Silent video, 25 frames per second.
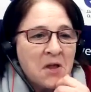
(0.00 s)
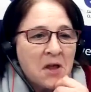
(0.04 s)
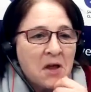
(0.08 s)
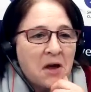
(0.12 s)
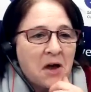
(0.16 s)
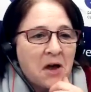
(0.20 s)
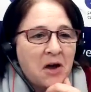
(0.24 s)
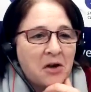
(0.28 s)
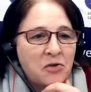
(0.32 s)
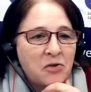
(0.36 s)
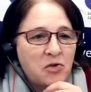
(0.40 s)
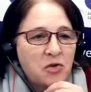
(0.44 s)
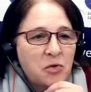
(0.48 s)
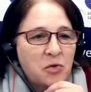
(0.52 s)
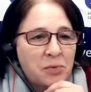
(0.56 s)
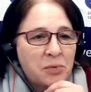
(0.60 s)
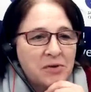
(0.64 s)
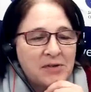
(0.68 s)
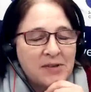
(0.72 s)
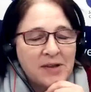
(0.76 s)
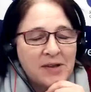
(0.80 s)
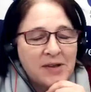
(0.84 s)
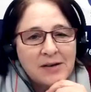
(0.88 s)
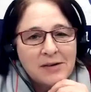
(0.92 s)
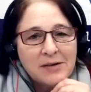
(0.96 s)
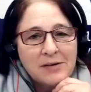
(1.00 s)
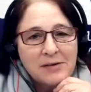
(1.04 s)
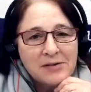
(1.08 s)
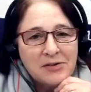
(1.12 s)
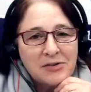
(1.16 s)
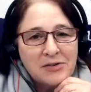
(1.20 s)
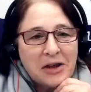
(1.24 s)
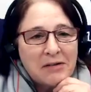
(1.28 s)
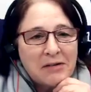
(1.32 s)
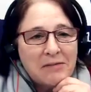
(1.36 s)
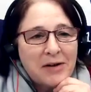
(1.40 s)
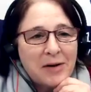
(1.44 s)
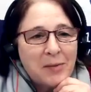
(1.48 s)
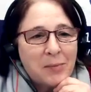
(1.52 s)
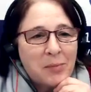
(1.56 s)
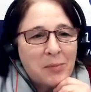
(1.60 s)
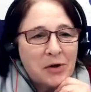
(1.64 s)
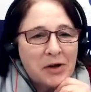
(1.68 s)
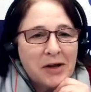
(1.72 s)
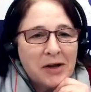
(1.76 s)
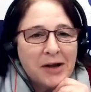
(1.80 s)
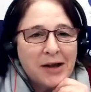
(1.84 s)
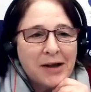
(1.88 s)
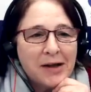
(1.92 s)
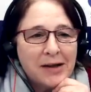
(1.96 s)
100% direct
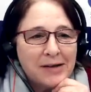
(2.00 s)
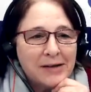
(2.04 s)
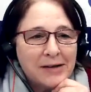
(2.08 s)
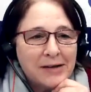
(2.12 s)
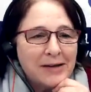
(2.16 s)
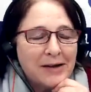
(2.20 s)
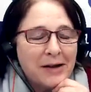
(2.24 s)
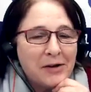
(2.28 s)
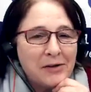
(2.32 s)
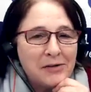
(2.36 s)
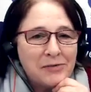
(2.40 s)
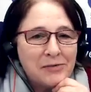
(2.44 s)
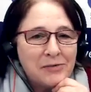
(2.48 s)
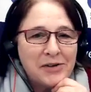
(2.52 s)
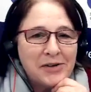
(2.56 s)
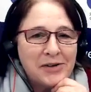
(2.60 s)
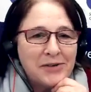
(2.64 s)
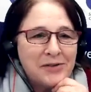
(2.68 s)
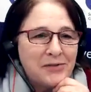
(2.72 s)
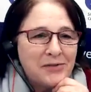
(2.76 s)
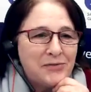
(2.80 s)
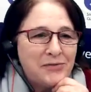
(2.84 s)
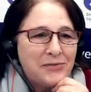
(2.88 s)
booking over